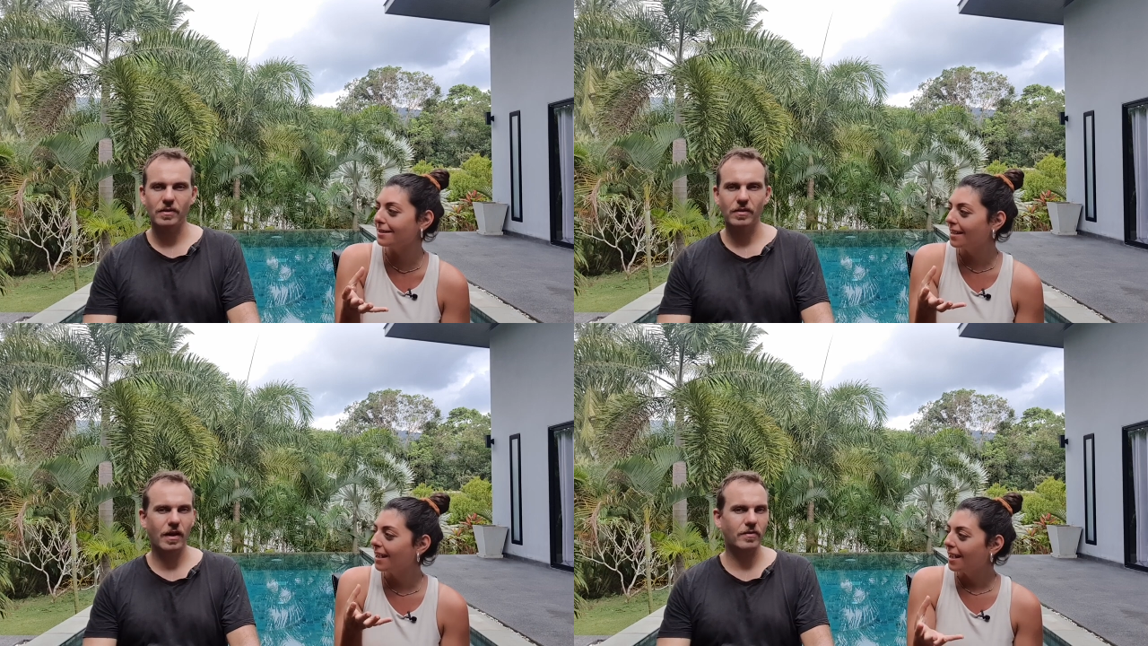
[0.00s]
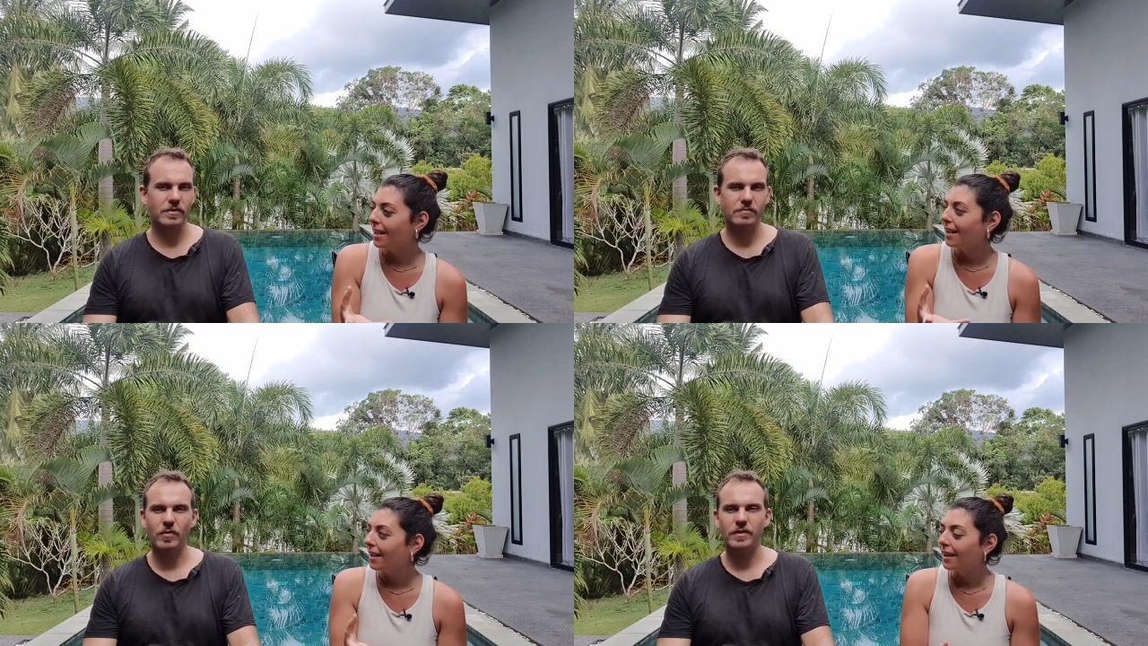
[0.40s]
Speaker 1: it's the
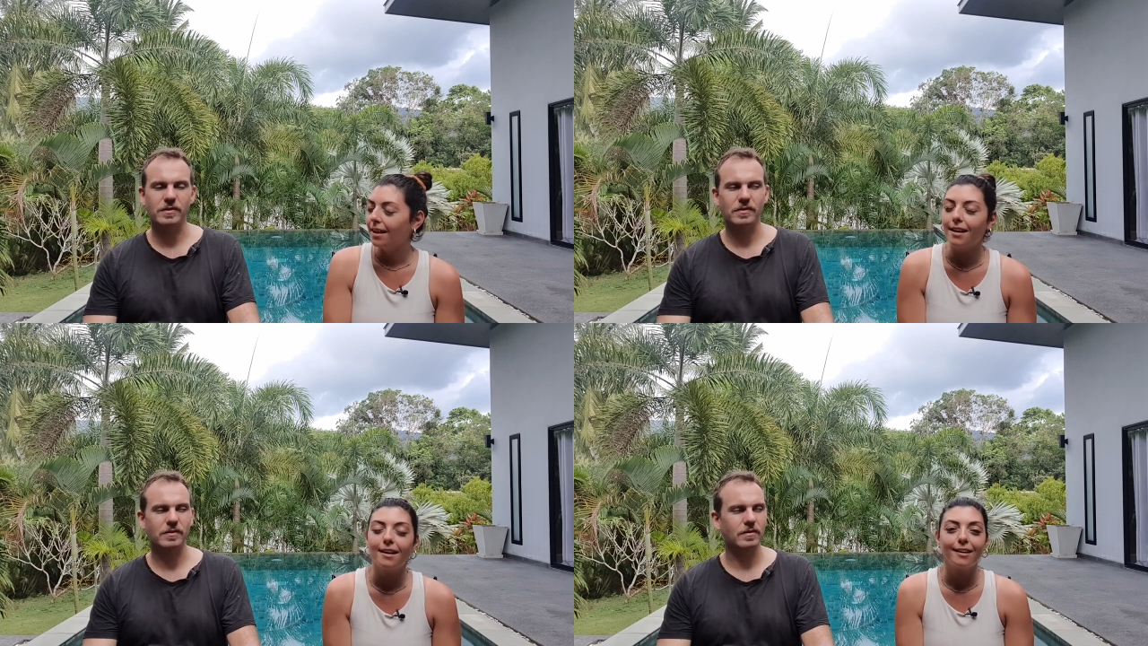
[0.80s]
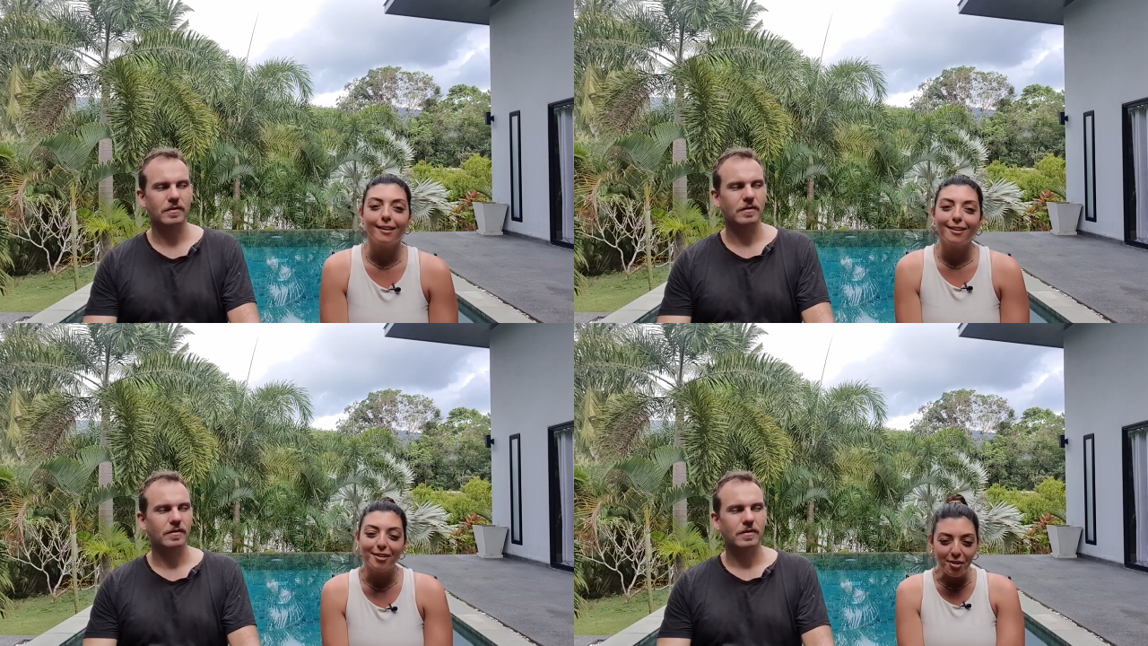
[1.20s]
Speaker 2: loudest place
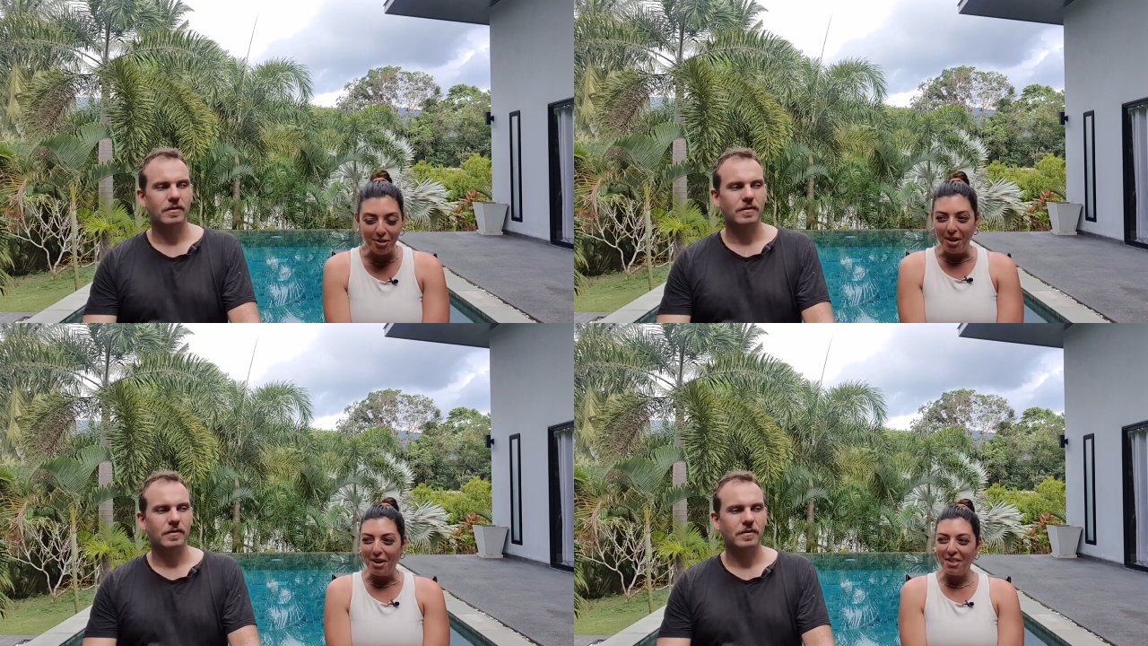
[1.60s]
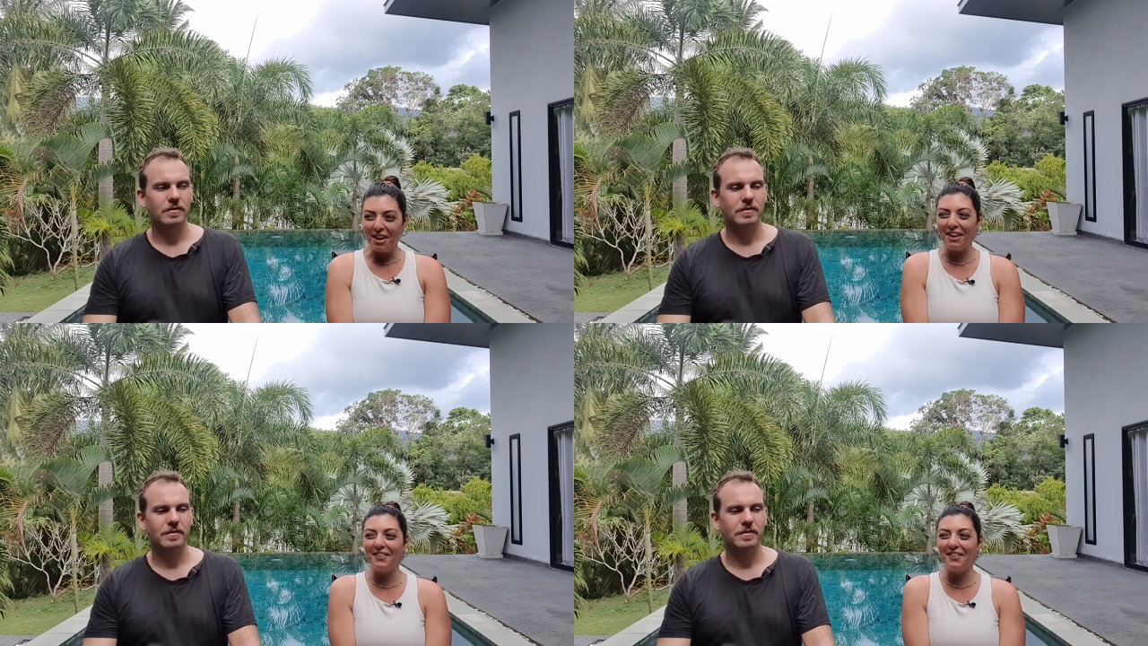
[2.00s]
Speaker 1: on Earth.